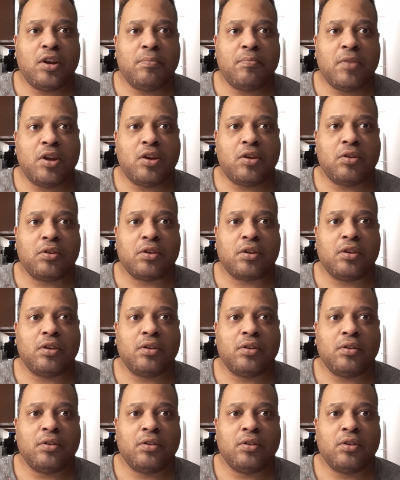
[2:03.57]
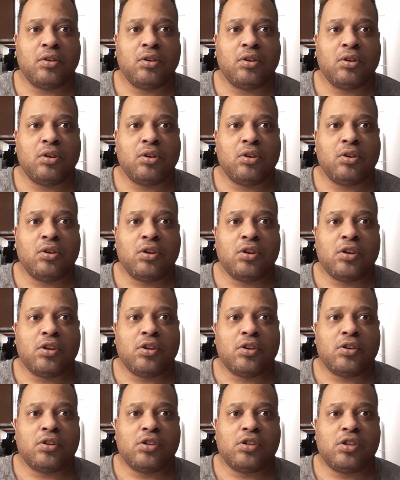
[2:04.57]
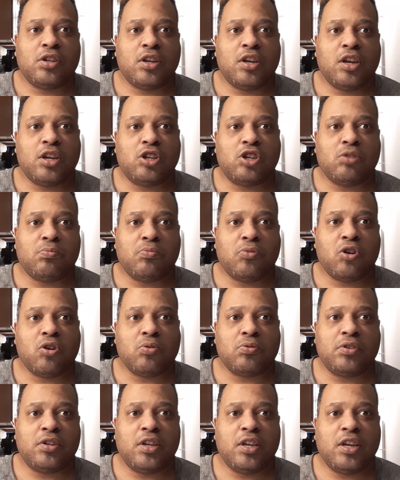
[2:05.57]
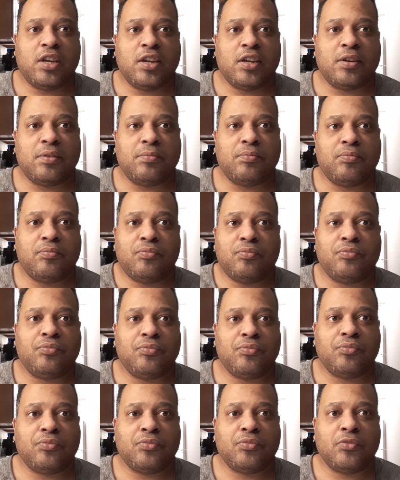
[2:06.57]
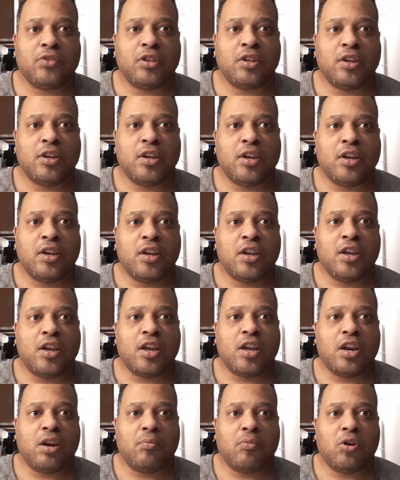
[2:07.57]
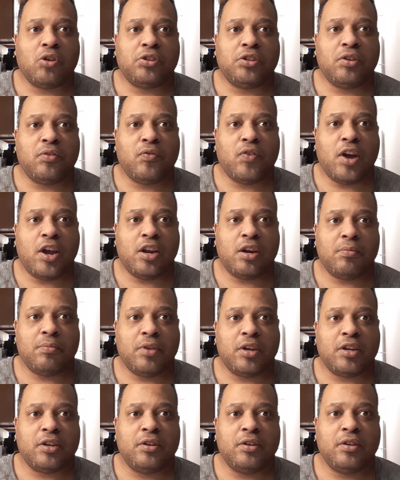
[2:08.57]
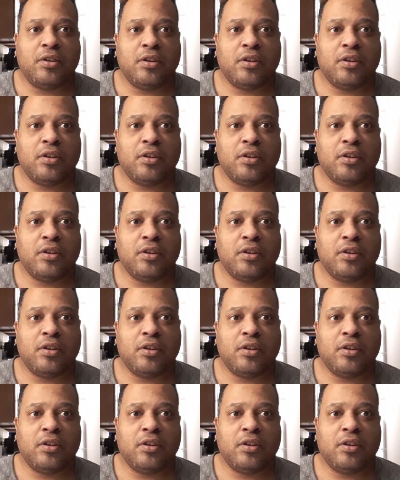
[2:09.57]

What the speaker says: milk to get your protein and a multivitamin.